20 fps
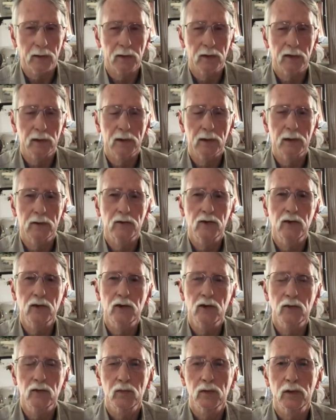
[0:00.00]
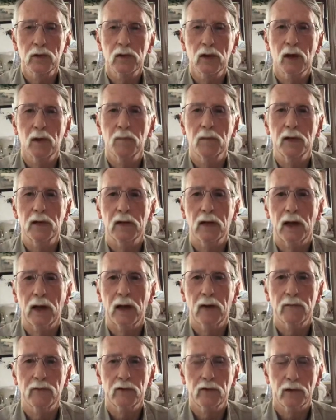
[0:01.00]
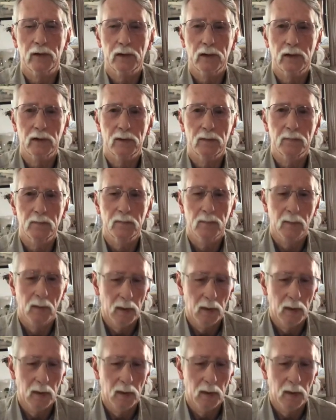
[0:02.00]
that the Jews would come in after him